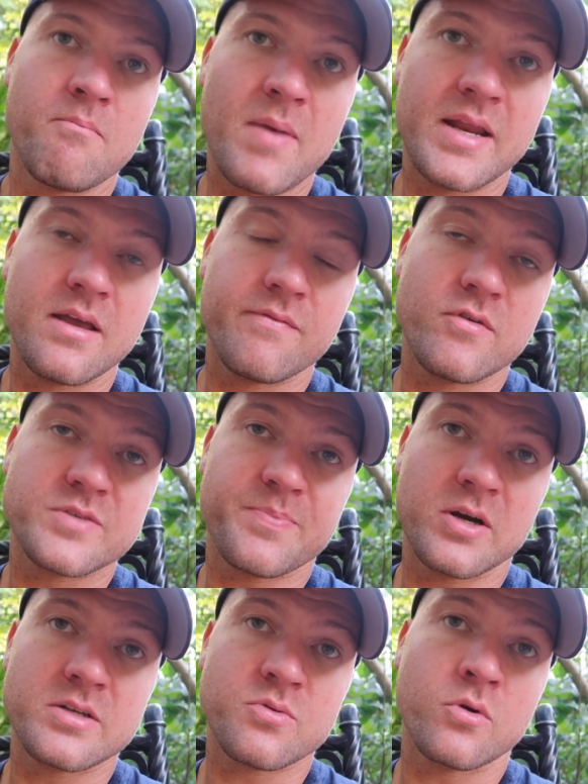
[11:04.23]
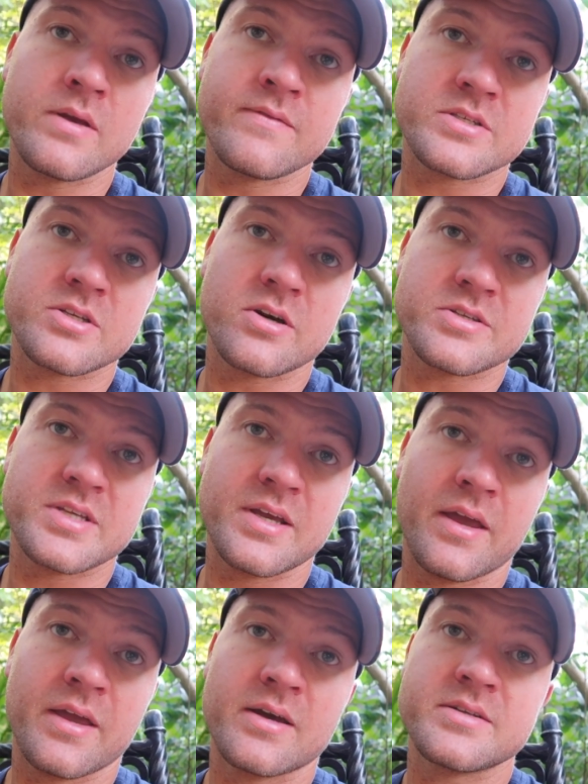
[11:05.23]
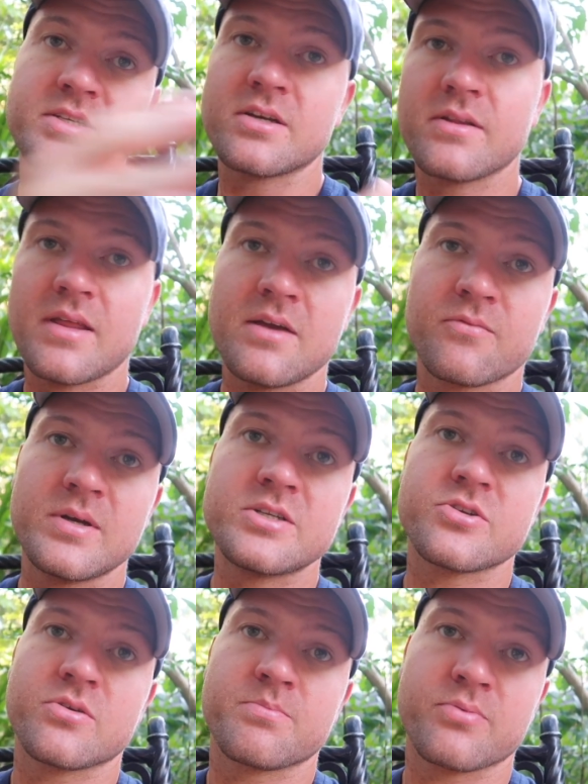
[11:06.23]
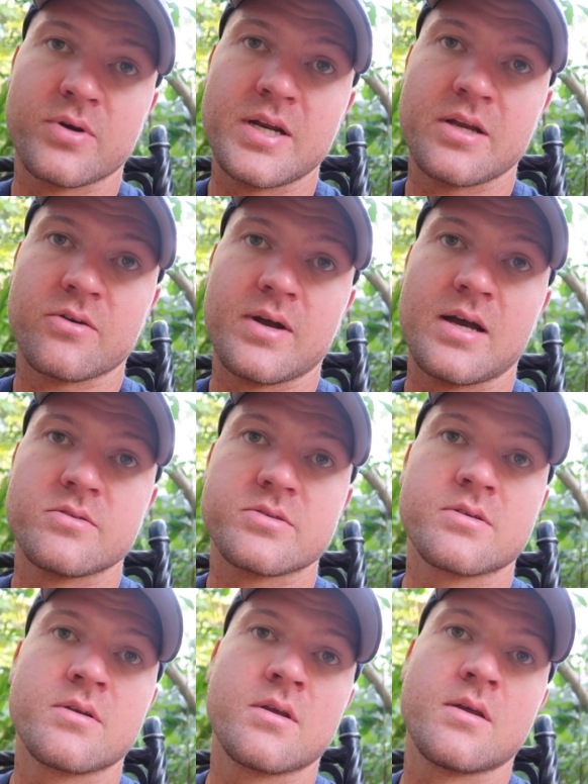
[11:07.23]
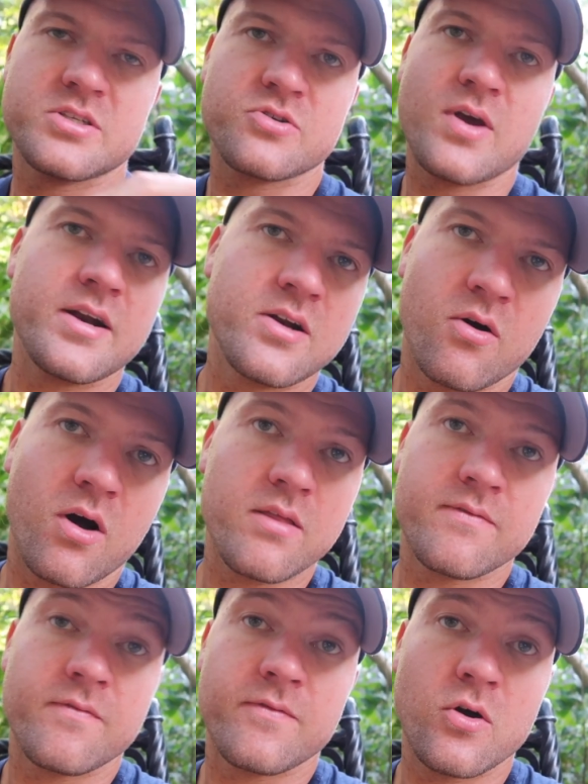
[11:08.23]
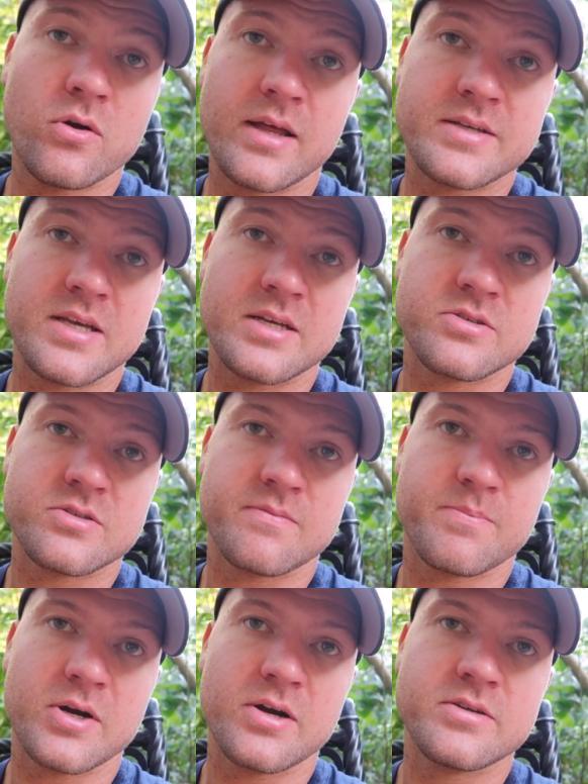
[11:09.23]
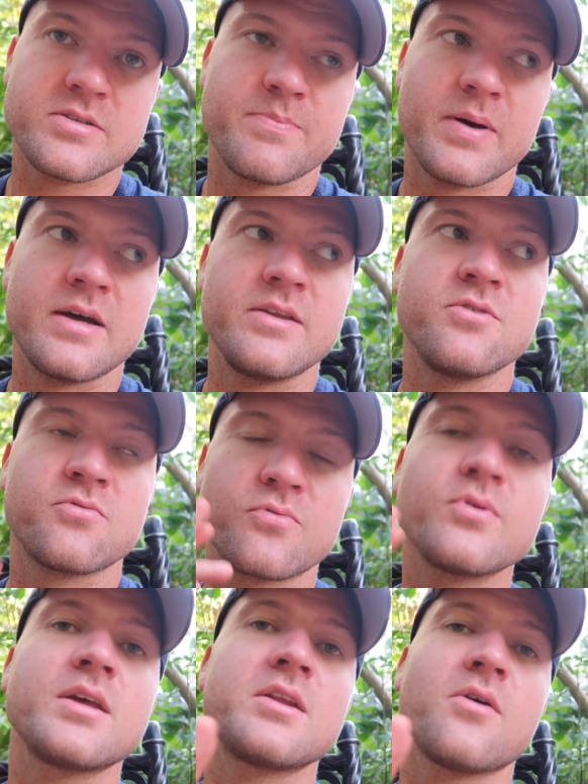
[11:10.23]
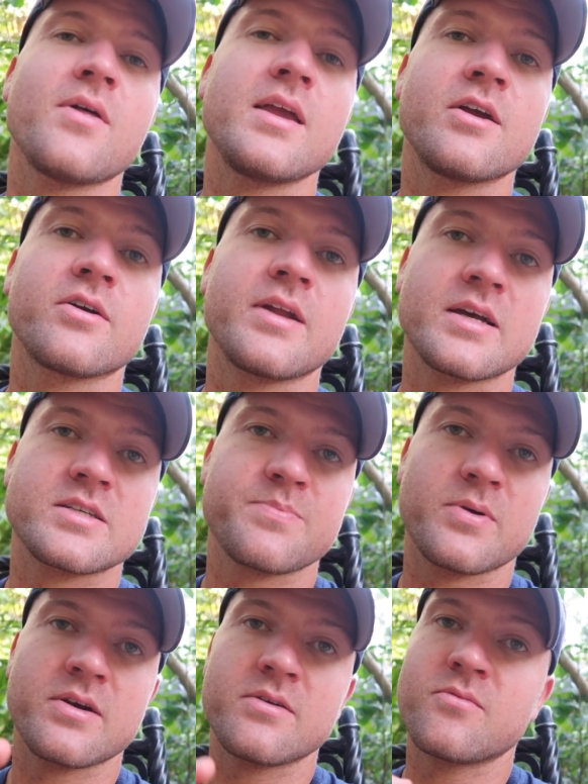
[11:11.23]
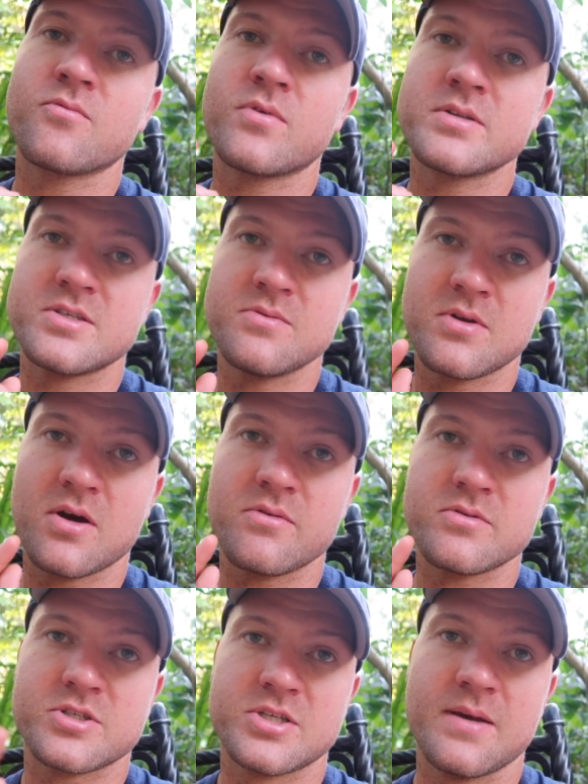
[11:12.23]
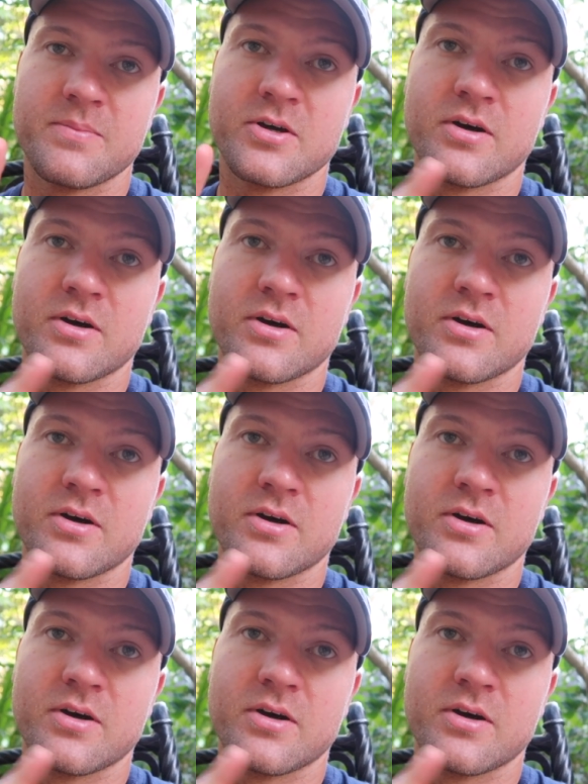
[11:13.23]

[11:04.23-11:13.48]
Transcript: Many of those birds won't even start singing until they reach their breeding grounds. Just try to know all the vocalizations of birds, but you really know that you're an expert once you know those chip